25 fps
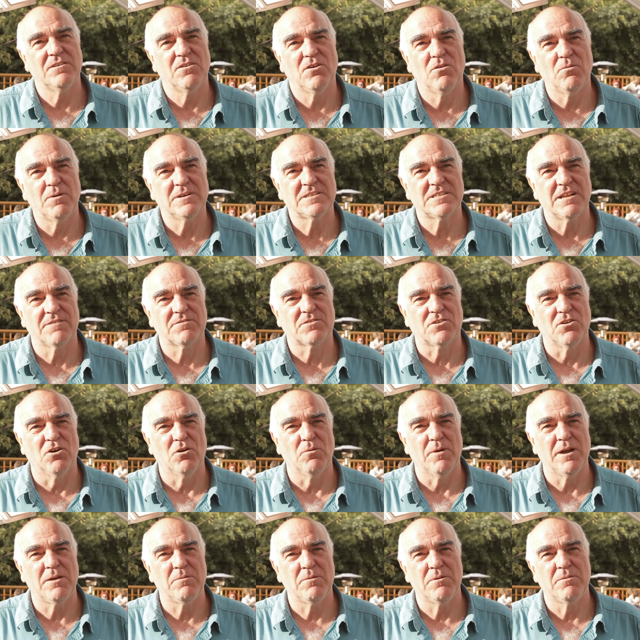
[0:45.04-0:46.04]
Always loved
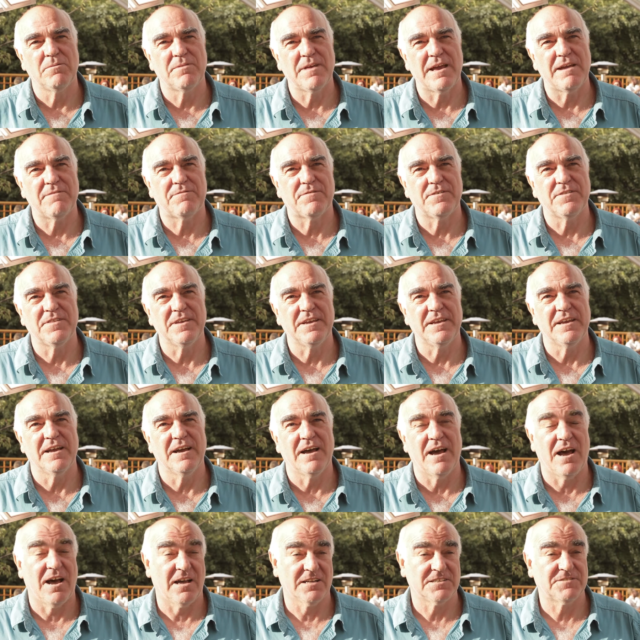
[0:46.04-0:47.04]
Galway. We were there for
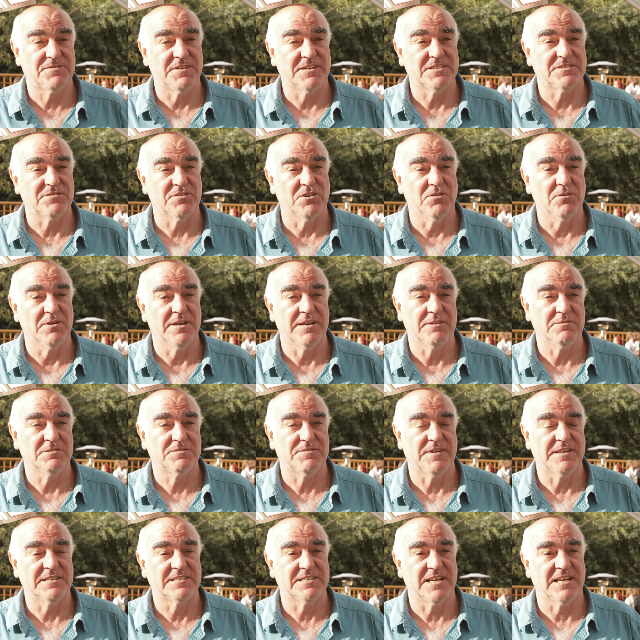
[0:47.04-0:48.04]
the Arts Festival and it
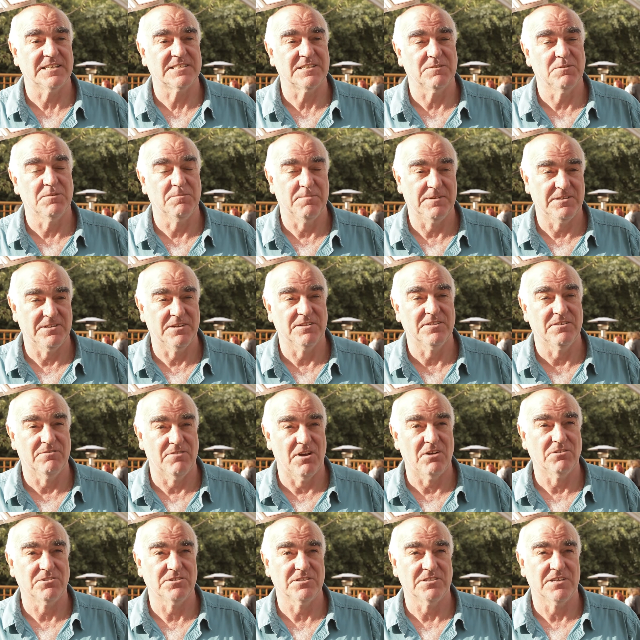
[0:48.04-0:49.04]
was fantastic. We've been doing the
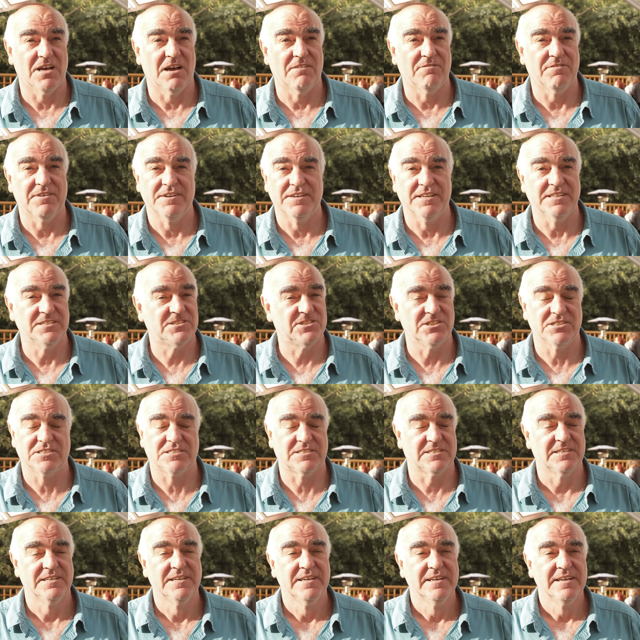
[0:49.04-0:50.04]
Rose and Dove and it's
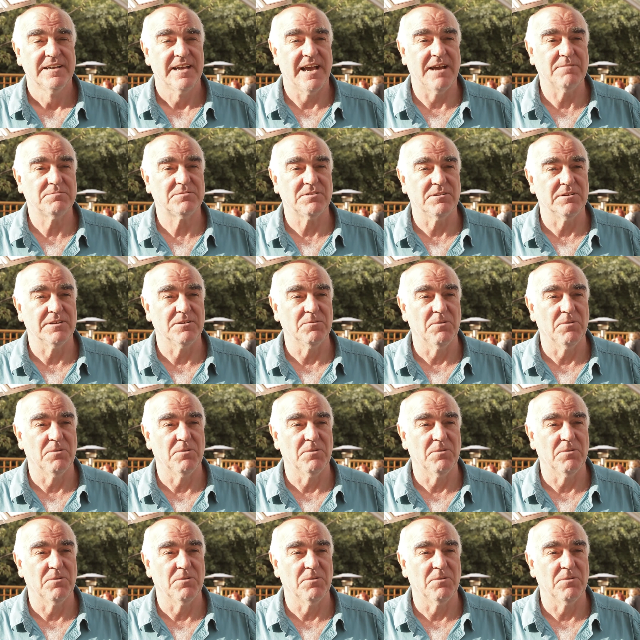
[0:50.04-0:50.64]
just absolutely